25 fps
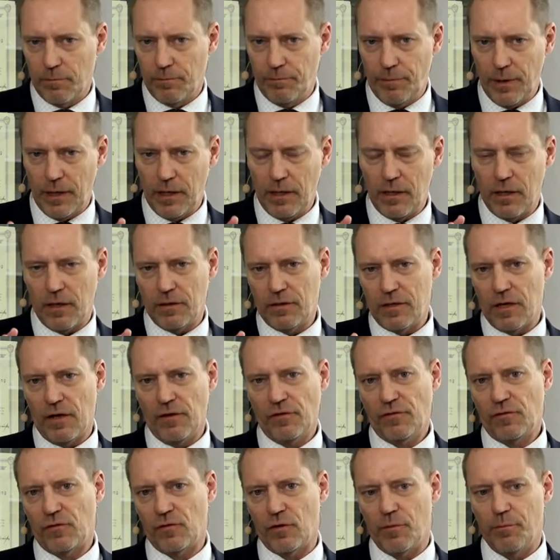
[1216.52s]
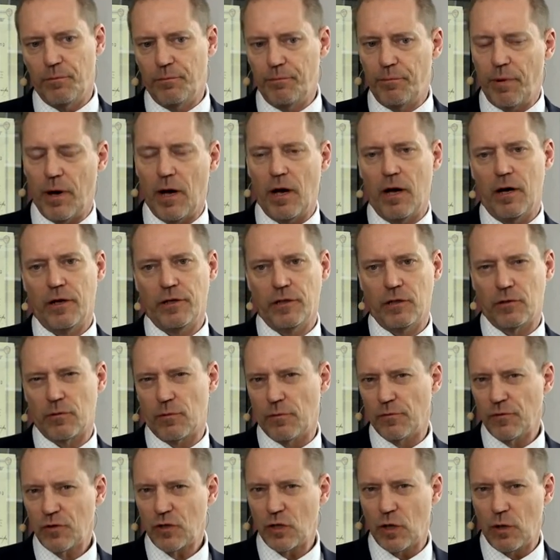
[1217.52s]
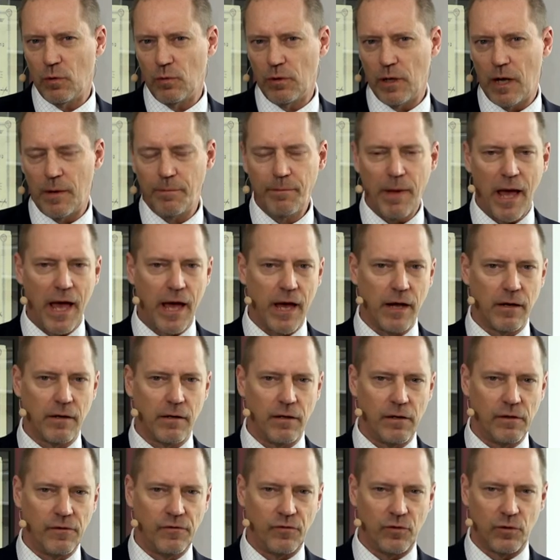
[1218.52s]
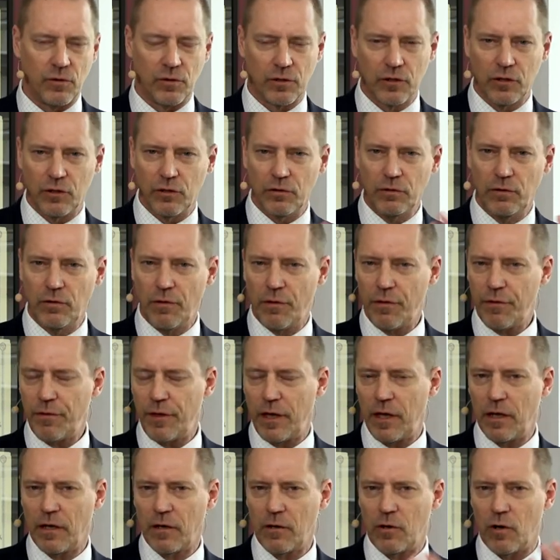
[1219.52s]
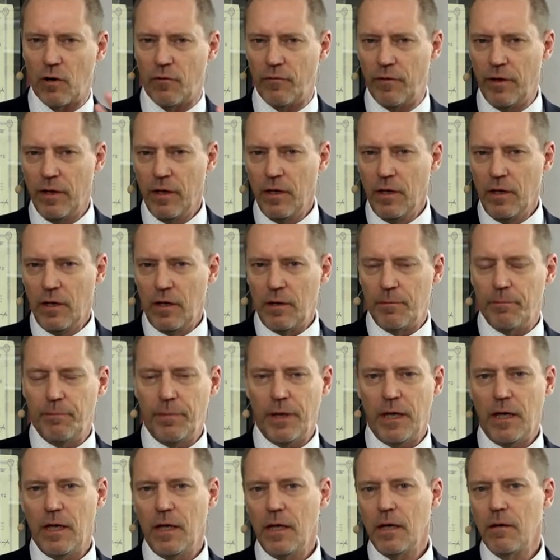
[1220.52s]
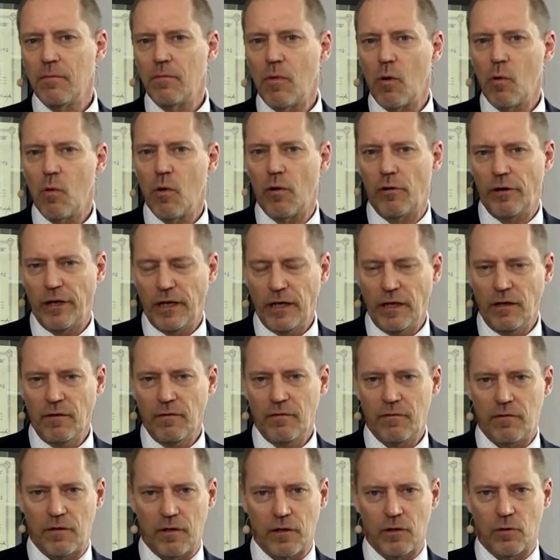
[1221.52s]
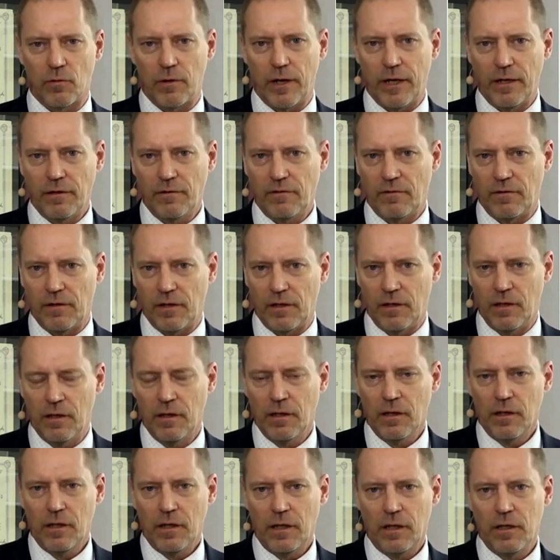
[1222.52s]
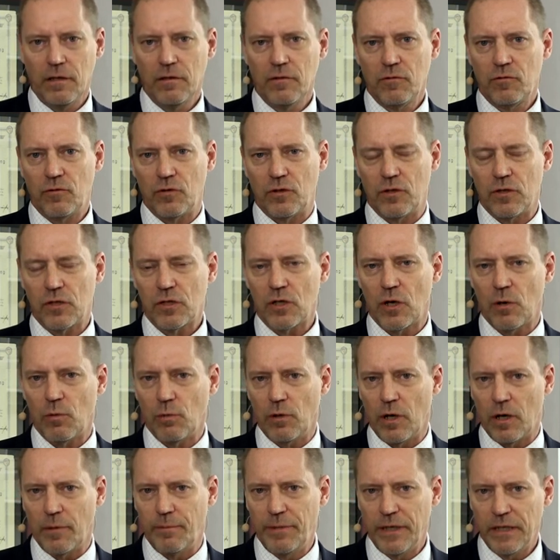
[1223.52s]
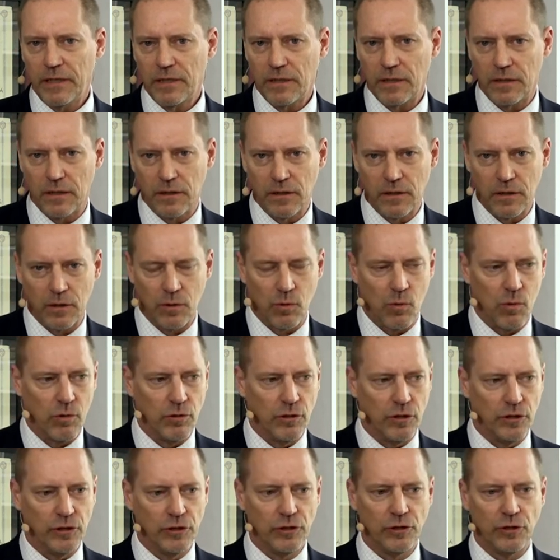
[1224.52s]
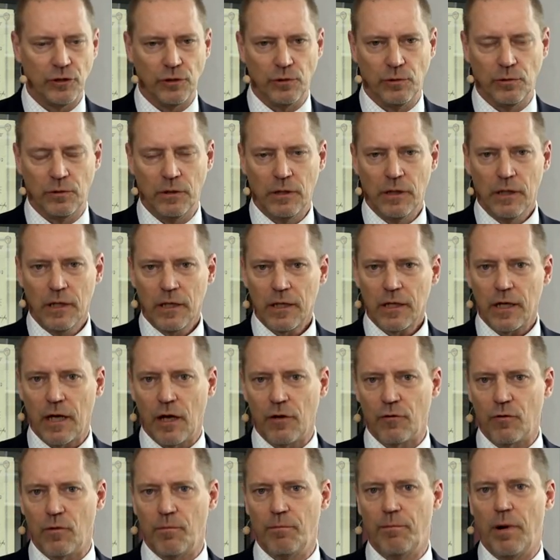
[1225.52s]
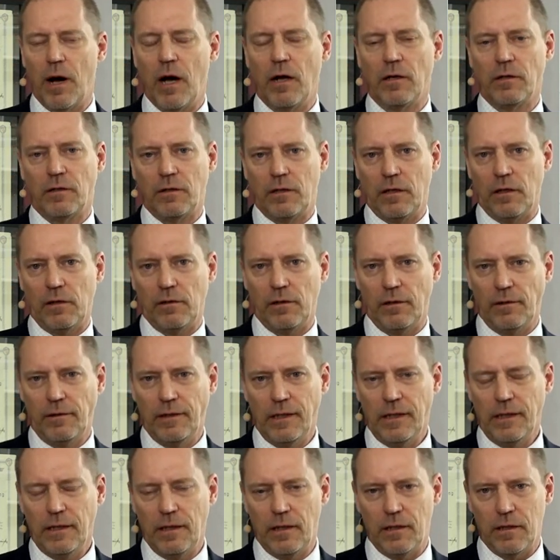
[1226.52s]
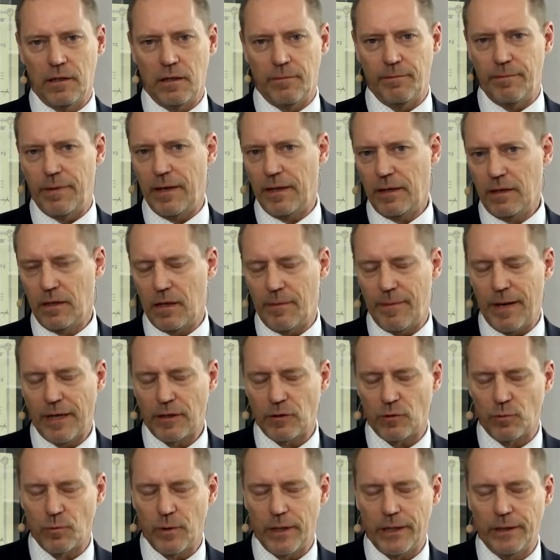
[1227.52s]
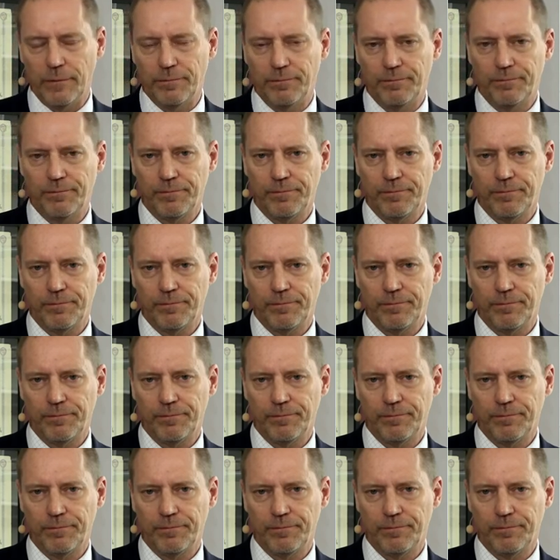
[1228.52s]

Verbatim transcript: be just a buyer of solar panels, or could you think of being more integrated into the solar business in order to kind of bundle the deal in a, in a better way?